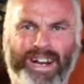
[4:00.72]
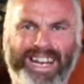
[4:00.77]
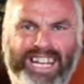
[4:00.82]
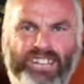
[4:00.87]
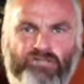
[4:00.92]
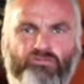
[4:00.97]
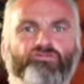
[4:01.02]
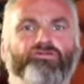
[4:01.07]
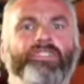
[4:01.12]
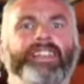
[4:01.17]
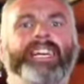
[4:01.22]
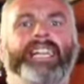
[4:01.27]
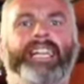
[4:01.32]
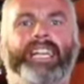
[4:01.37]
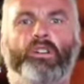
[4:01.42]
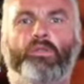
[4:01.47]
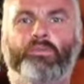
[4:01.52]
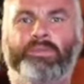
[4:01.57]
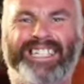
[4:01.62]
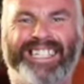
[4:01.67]
when he's
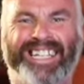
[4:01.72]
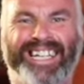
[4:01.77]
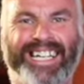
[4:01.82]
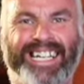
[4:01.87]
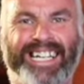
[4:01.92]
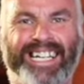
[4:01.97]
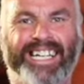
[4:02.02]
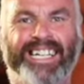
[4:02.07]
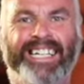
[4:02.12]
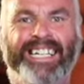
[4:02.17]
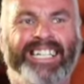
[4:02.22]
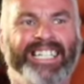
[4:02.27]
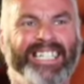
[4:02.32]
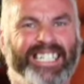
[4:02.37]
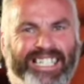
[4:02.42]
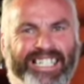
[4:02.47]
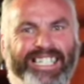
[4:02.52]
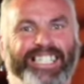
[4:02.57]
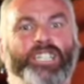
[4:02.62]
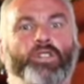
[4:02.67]
really upset you
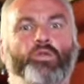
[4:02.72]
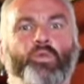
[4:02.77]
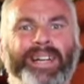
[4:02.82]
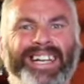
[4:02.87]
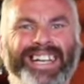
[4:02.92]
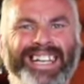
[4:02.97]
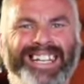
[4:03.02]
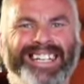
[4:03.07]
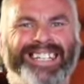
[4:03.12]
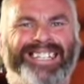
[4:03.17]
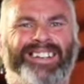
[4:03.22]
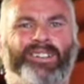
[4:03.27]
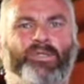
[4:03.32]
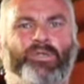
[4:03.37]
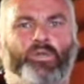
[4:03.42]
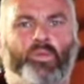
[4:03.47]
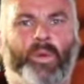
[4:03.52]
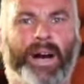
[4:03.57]
and squeeze those